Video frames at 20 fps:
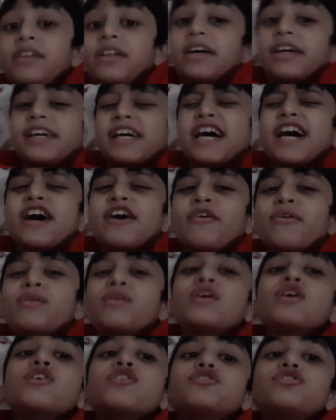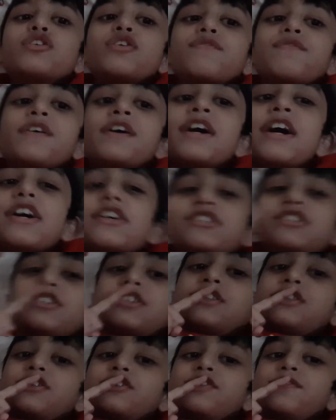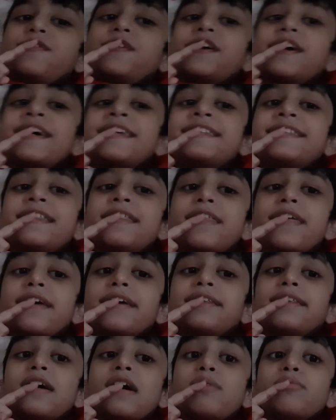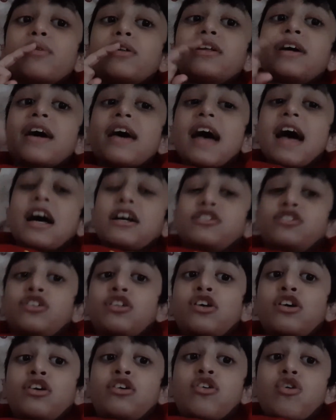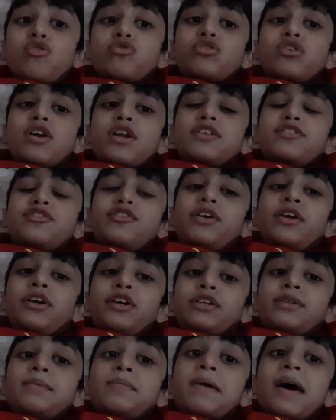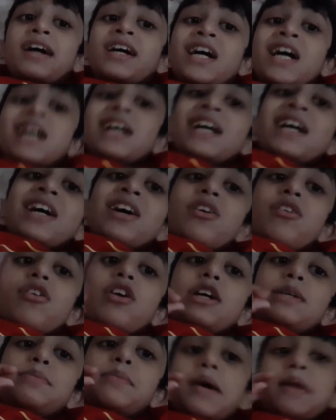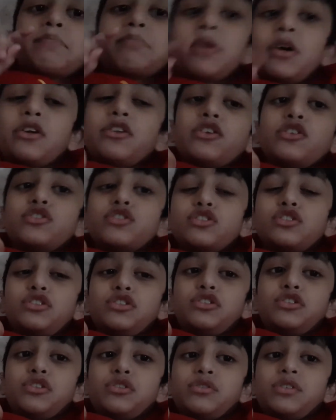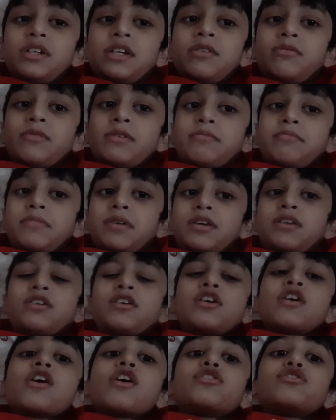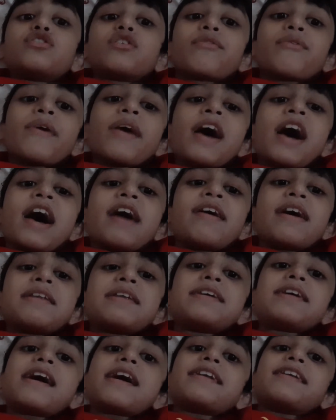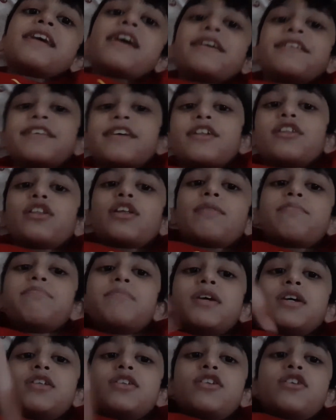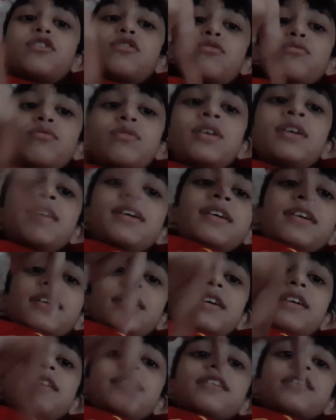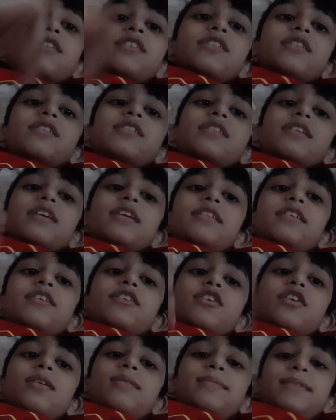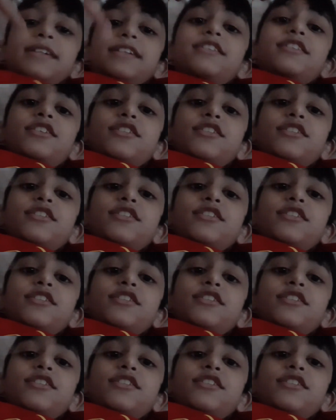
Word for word: Like how? So if you guys so if you guys think that will I actually go 33 years back or is my brother just joking with me? So if you have any ideas let me know in the, in the comments.